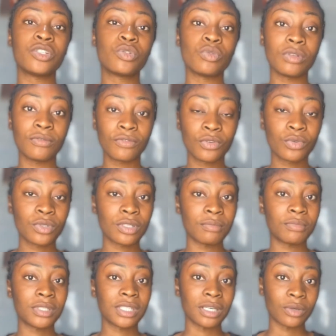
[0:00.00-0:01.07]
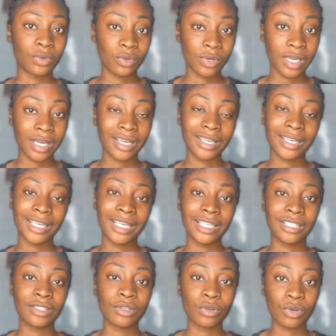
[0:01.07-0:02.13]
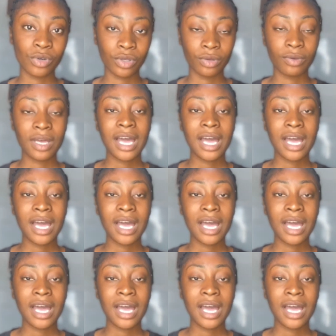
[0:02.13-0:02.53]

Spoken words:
to infuse the bitter kola in the oil.